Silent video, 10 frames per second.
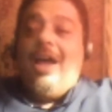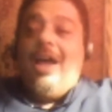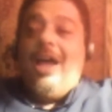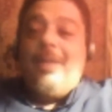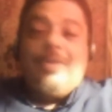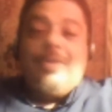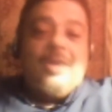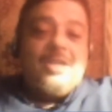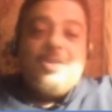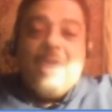um,
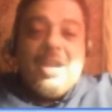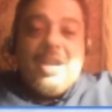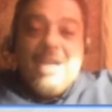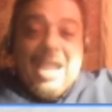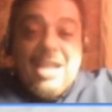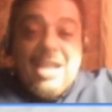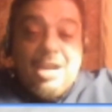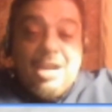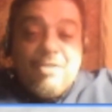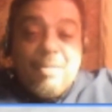is great in any
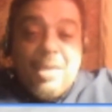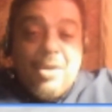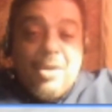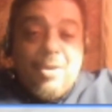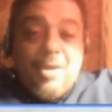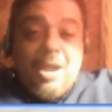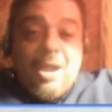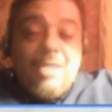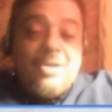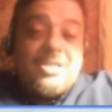kind of a meal.
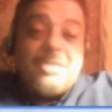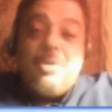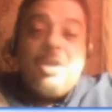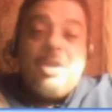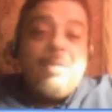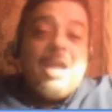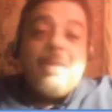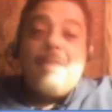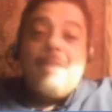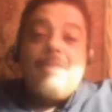And there's the smoky
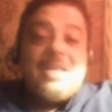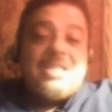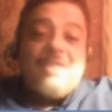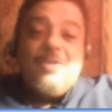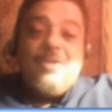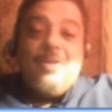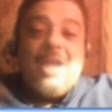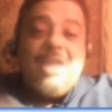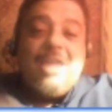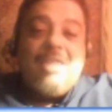black bean bisque if you
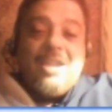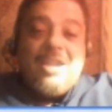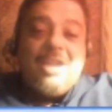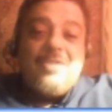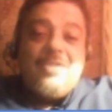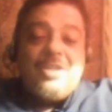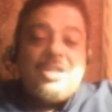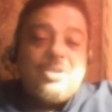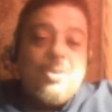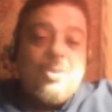like that kind of a
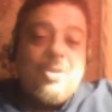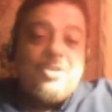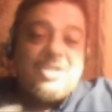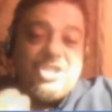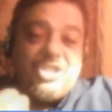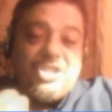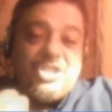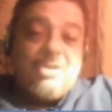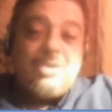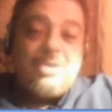dish, or there's a
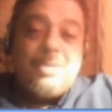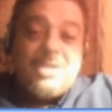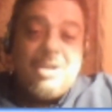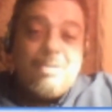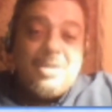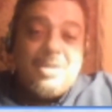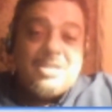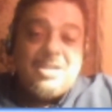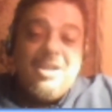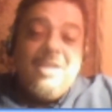chilled sweet potato
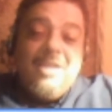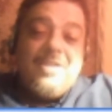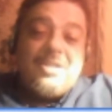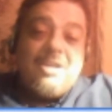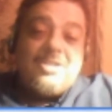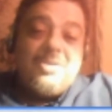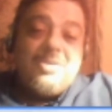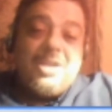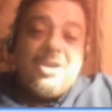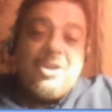bisque. It's also
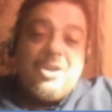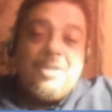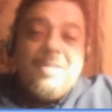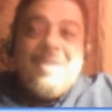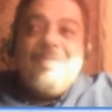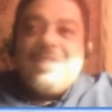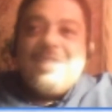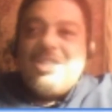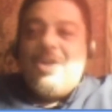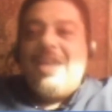really good.
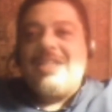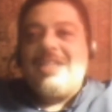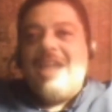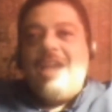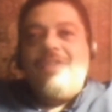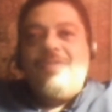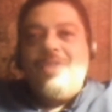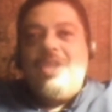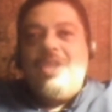So it's kind of,